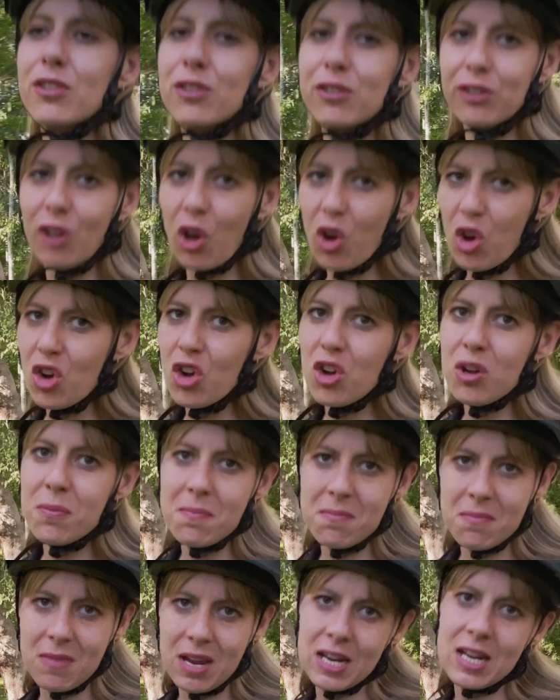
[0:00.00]
so
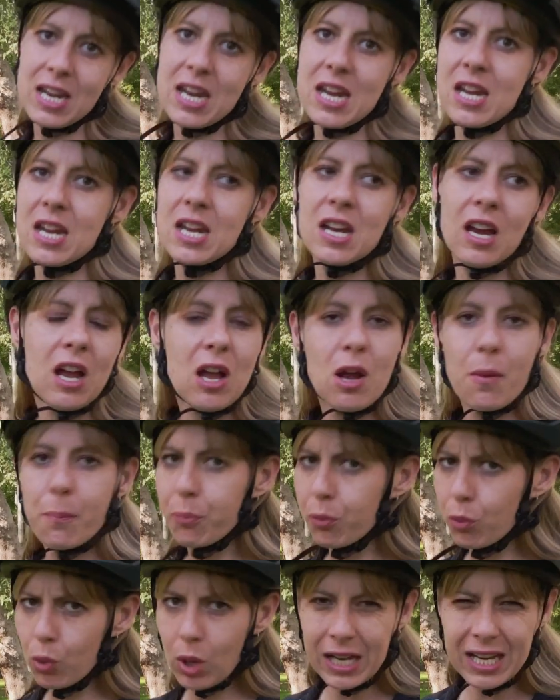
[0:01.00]
many
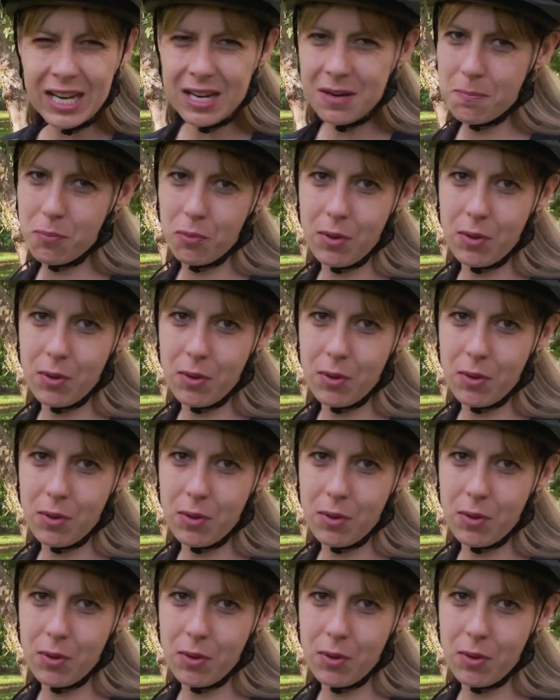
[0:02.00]
brilliant